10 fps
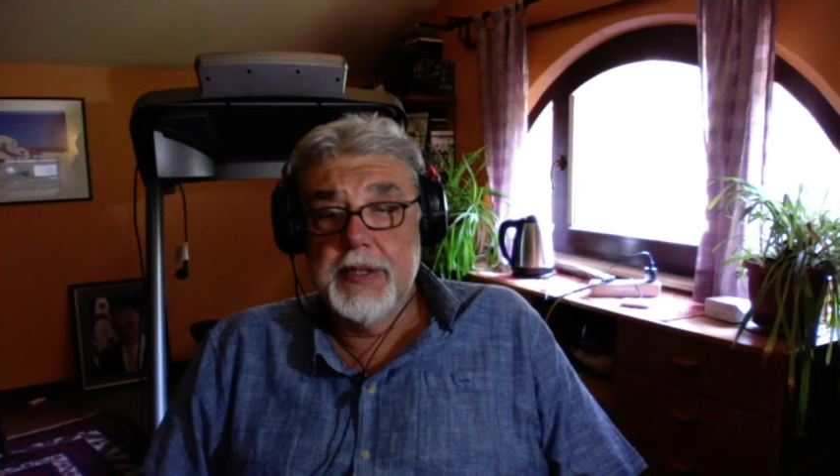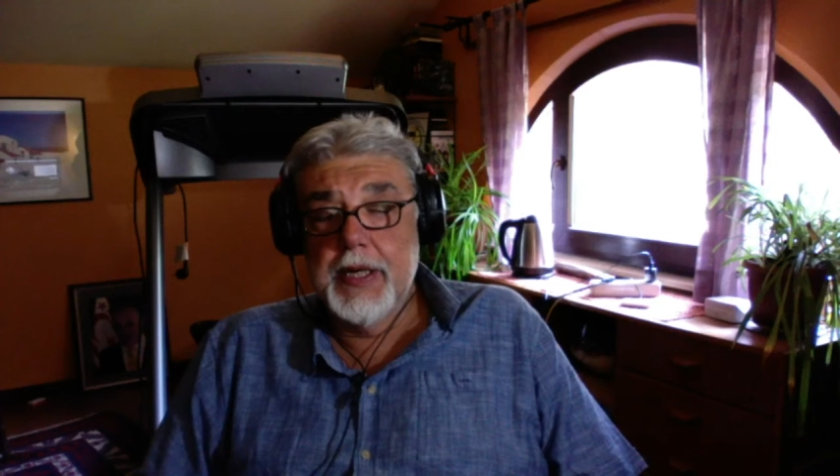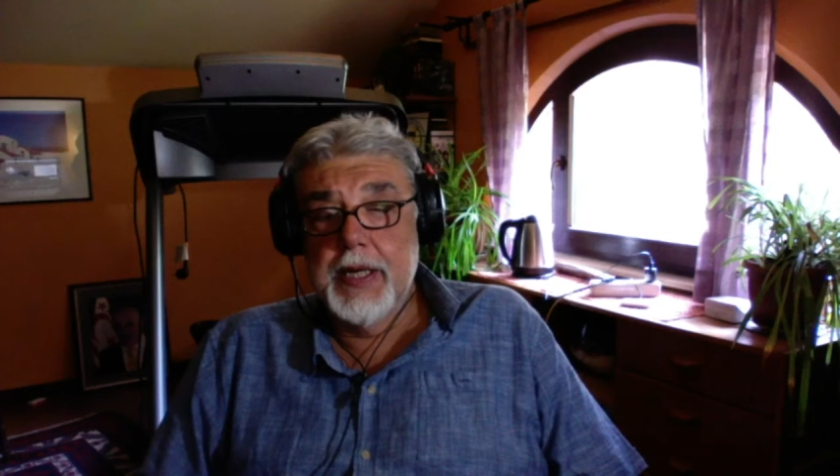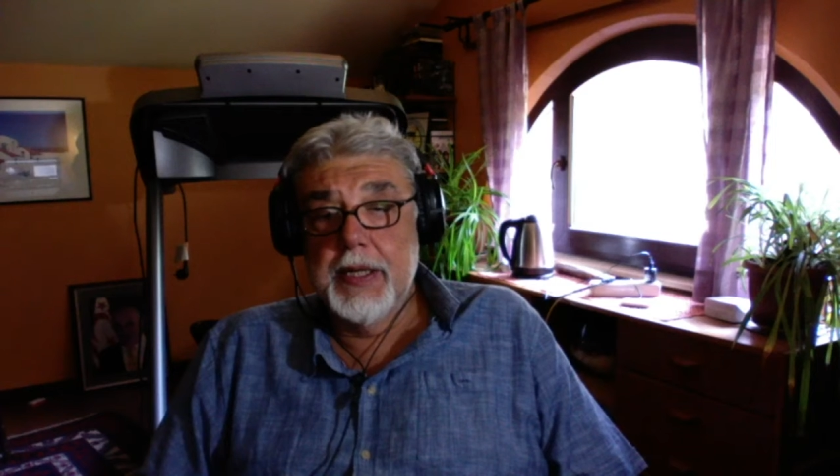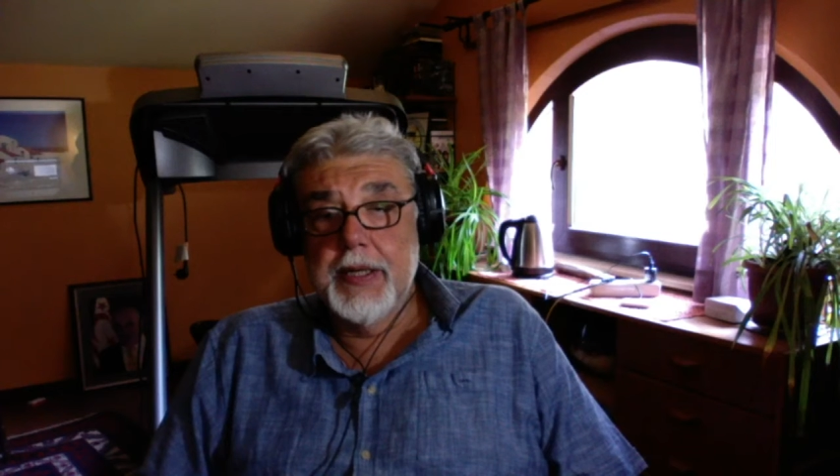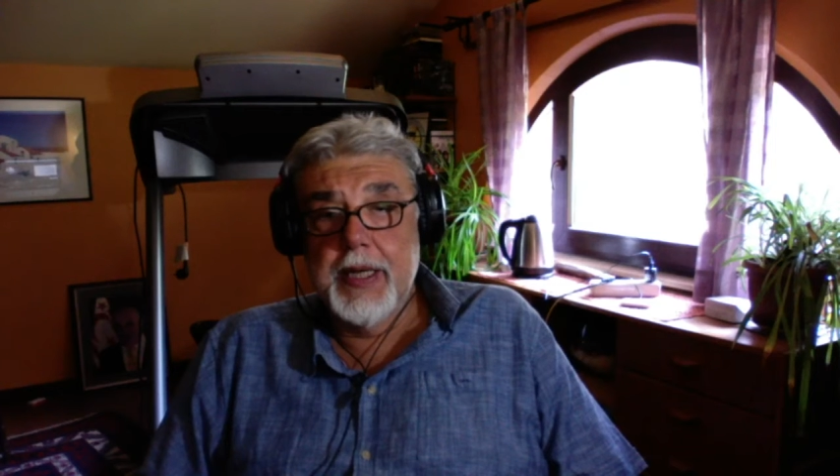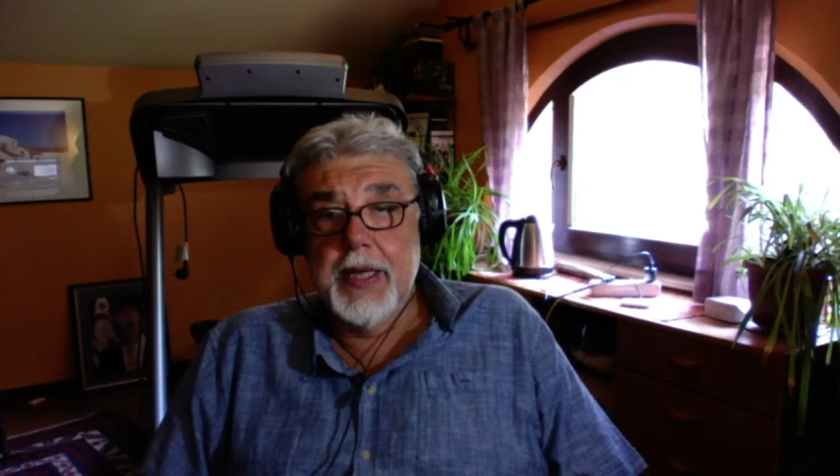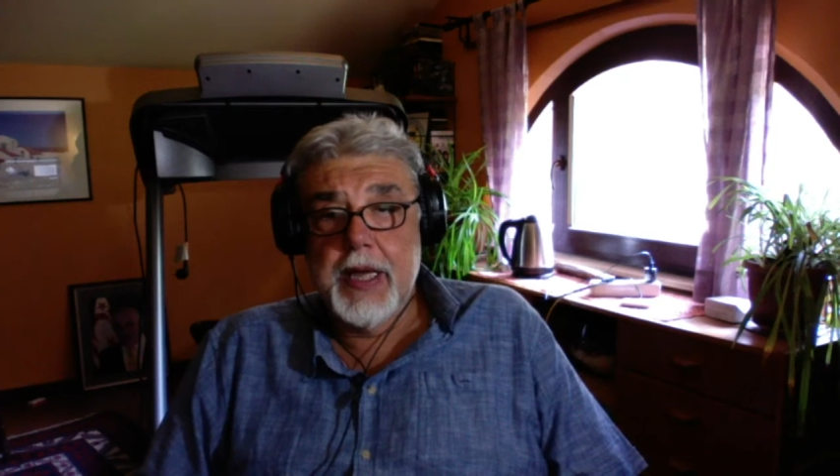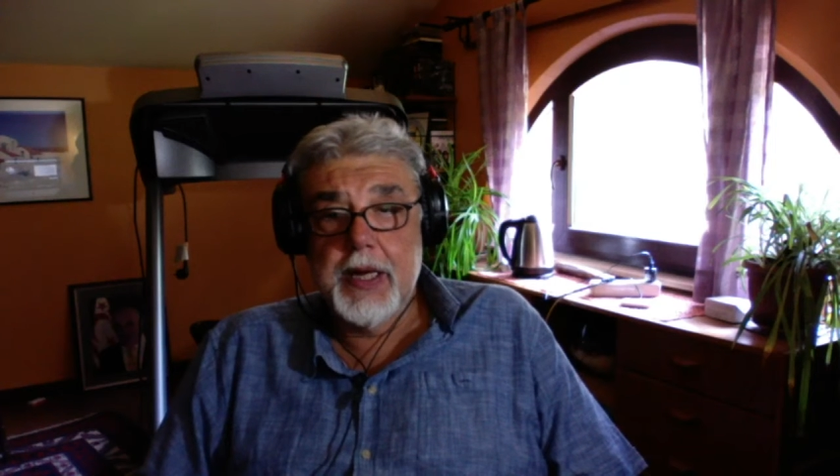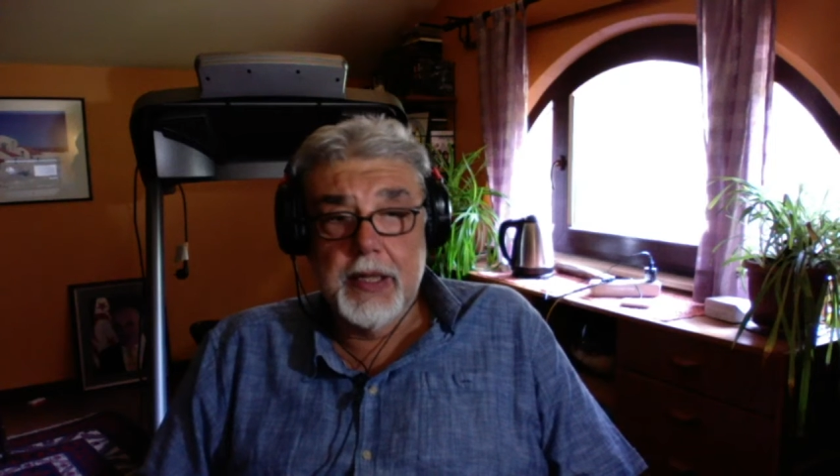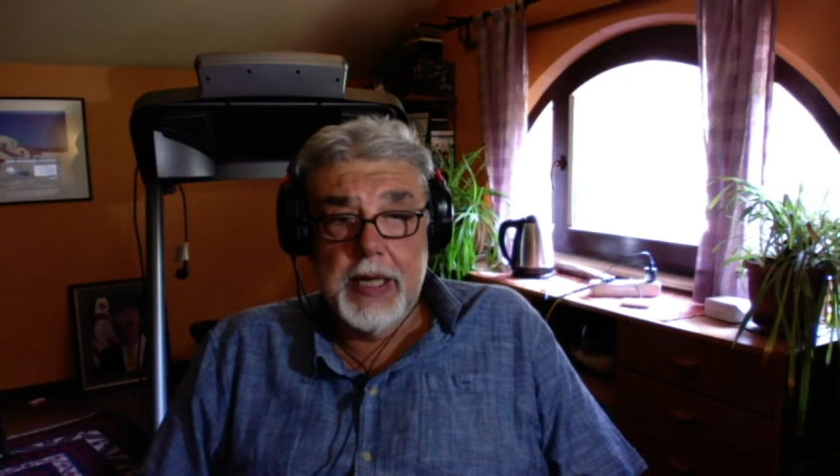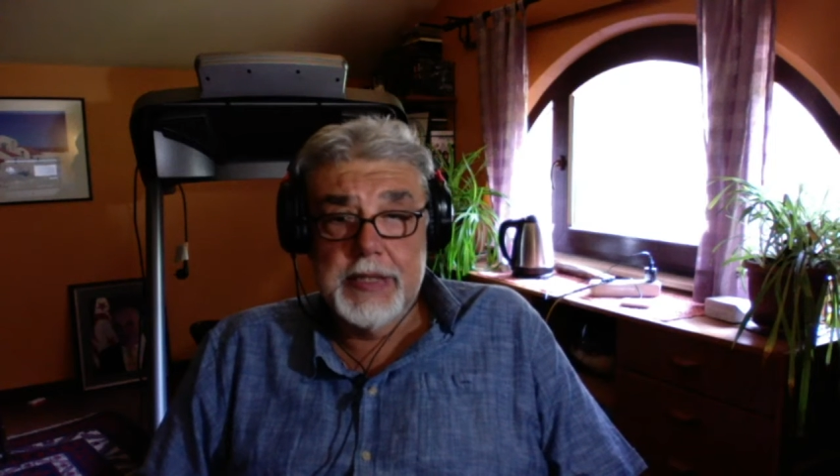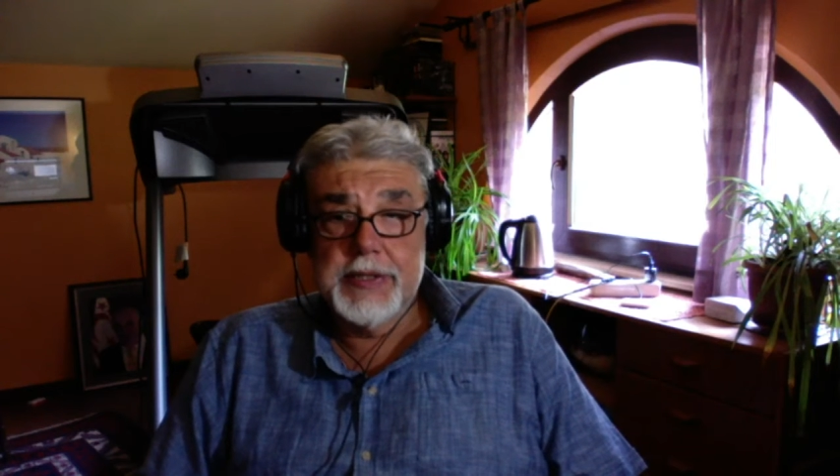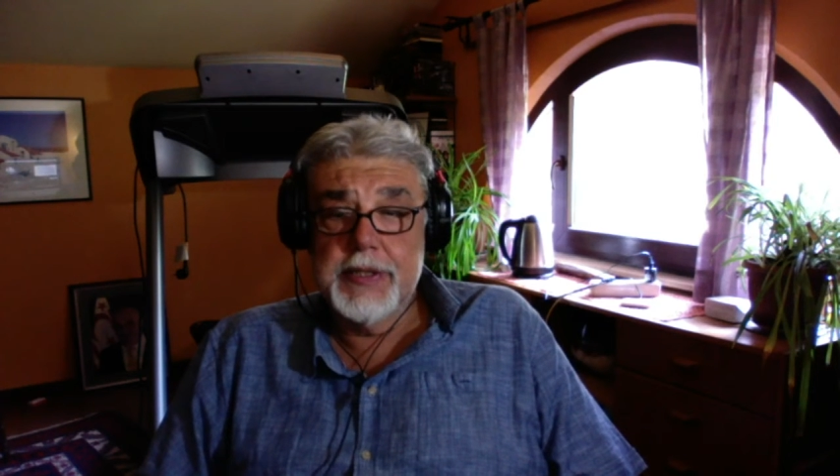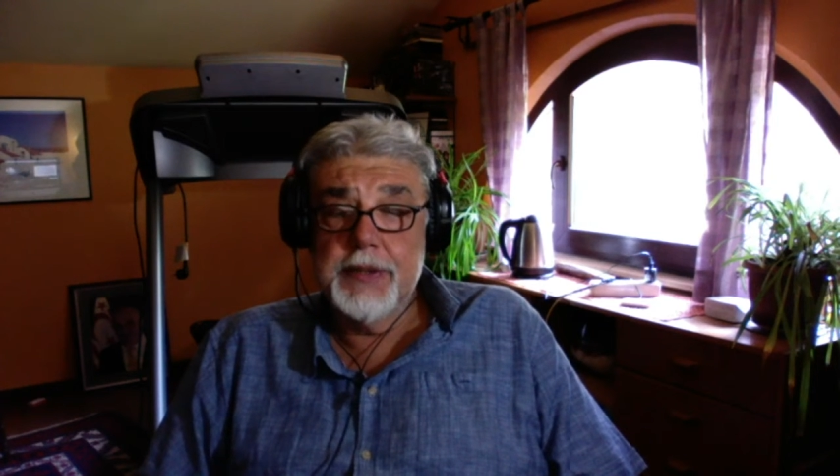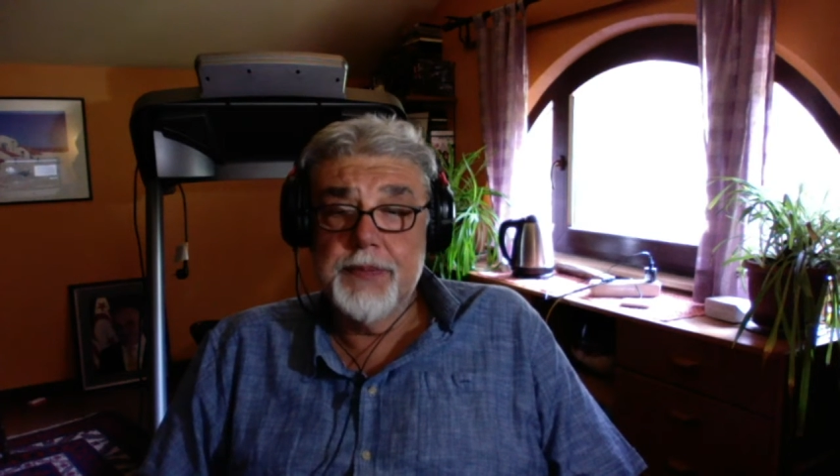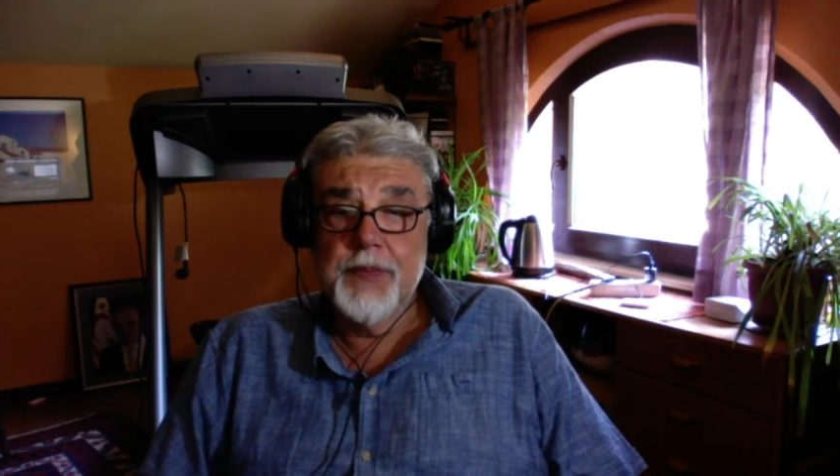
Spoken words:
and analyzing